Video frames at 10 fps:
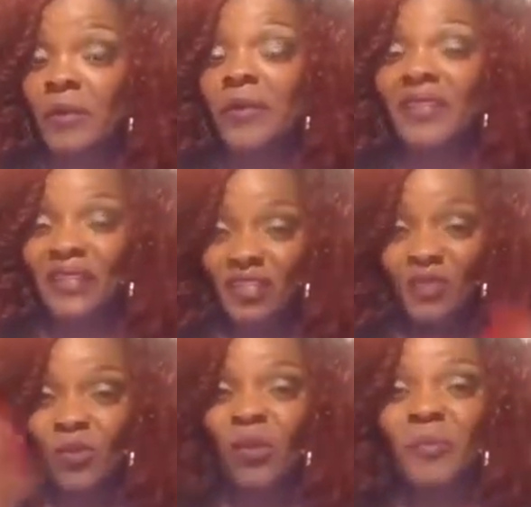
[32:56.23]
But they just
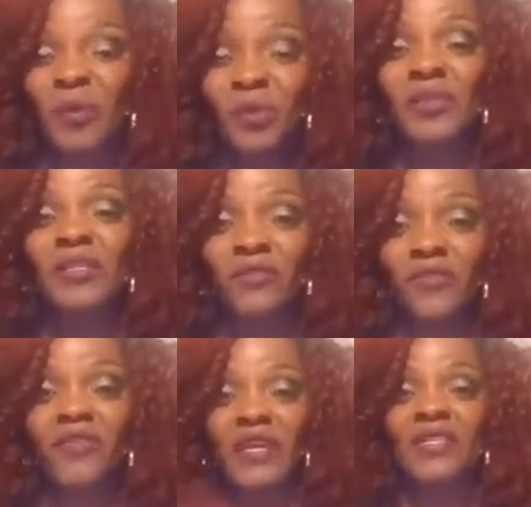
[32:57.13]
want to put on a
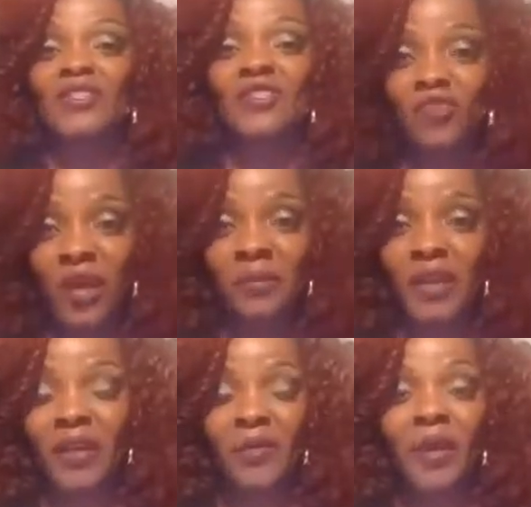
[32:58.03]
different face and just try to
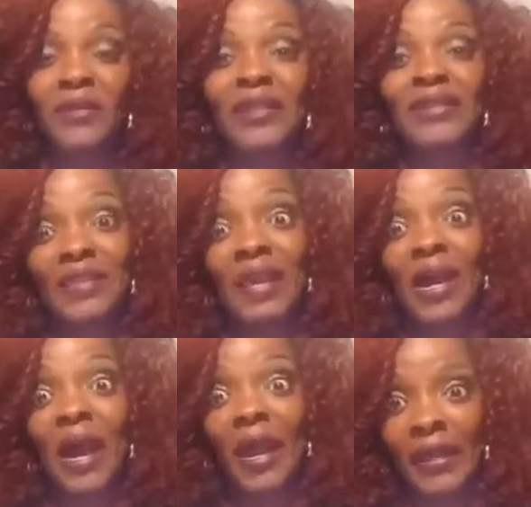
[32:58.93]
make everybody think they're
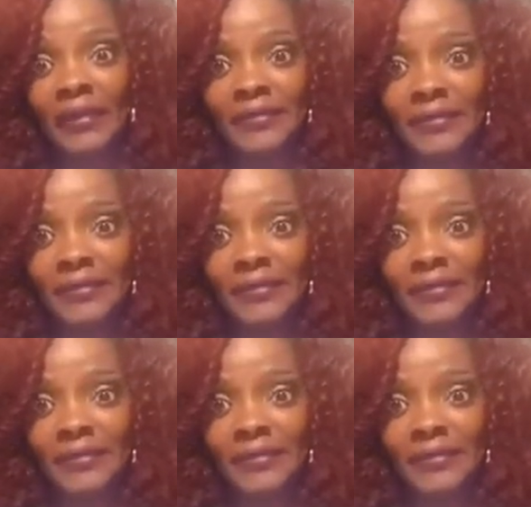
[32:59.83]
all right.